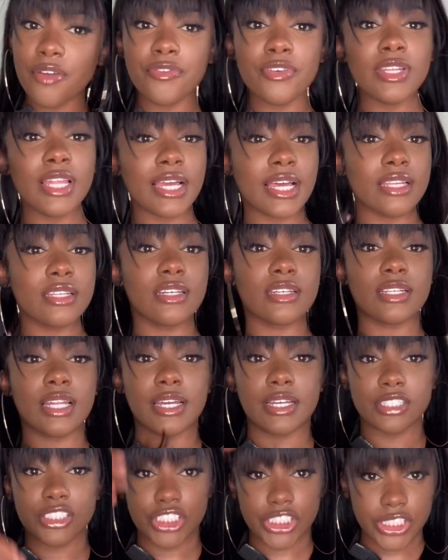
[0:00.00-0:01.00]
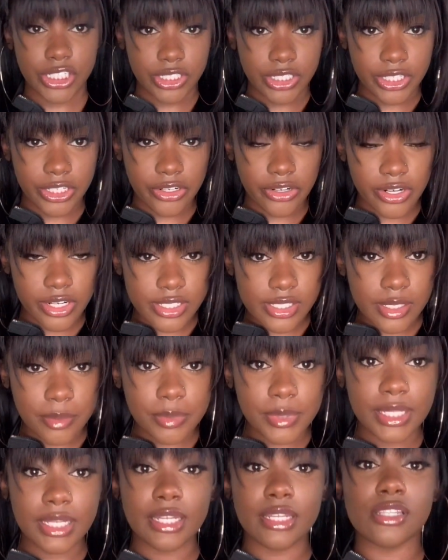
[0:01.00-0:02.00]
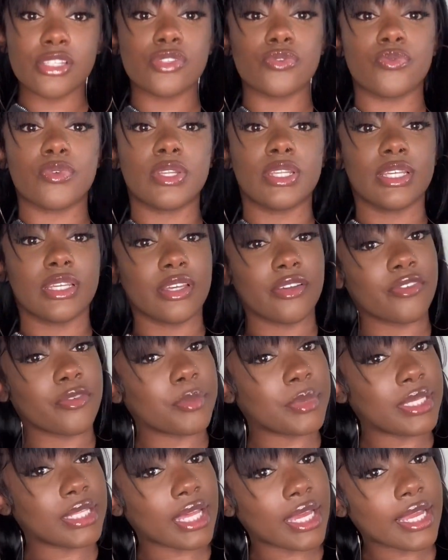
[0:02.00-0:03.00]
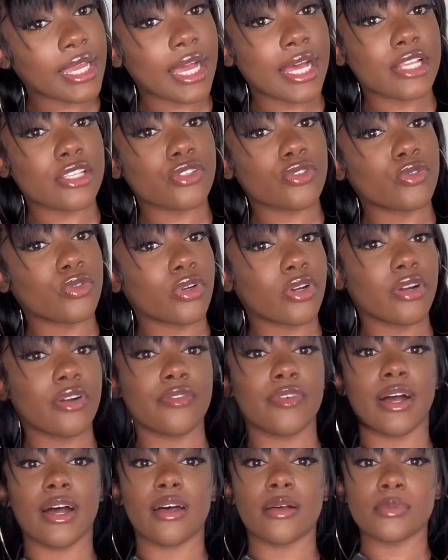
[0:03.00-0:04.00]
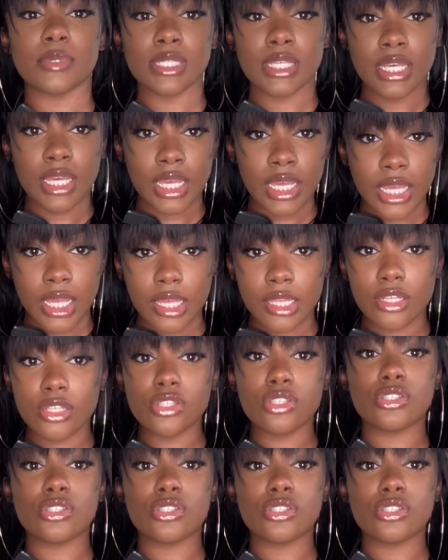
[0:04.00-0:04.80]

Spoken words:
like I look like a cheerleader or something. And it's really giving me like high school girl vibes. And it's